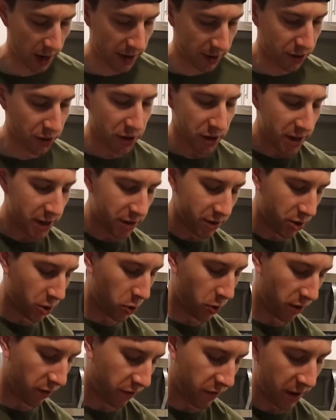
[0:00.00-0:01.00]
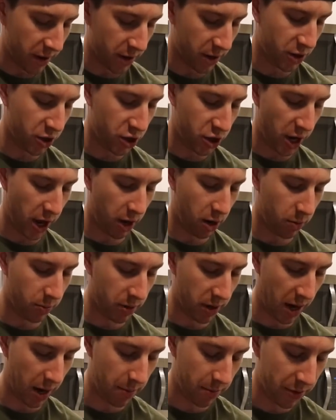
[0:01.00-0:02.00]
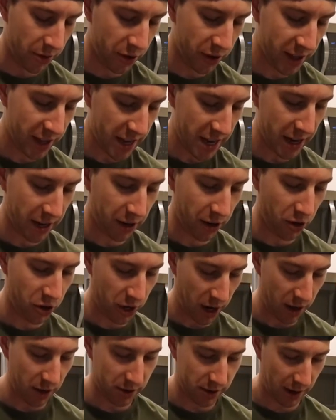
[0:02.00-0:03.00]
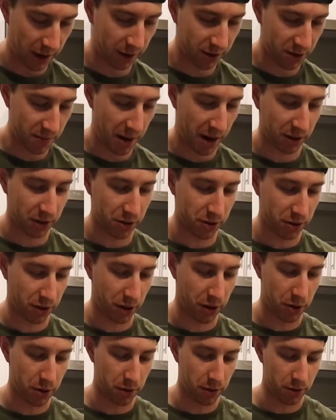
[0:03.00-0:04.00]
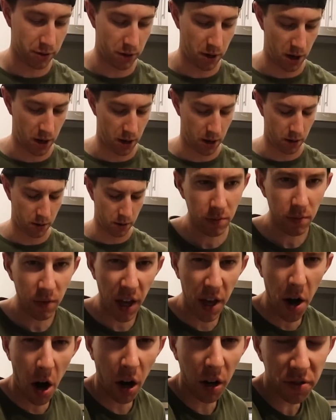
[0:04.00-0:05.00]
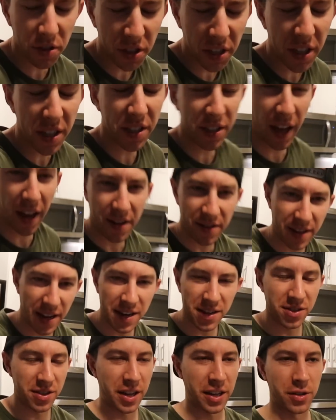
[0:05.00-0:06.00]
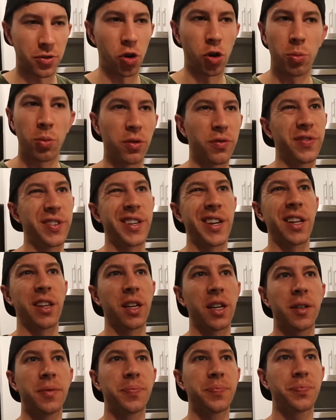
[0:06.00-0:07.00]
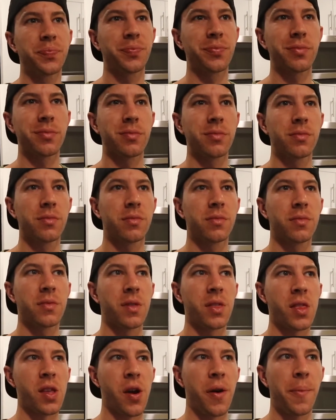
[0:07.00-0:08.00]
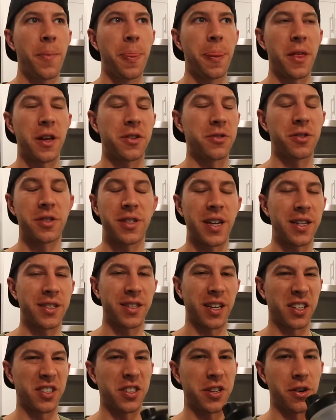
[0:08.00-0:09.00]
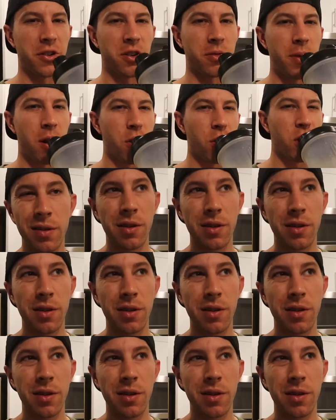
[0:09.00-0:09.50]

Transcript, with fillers: I turned into a fitness channel, but I'm really eager to try this out, so I'm actually just gonna do this right now. And honestly, this kind of tastes like normal vanilla. That doesn't taste like cereal milk.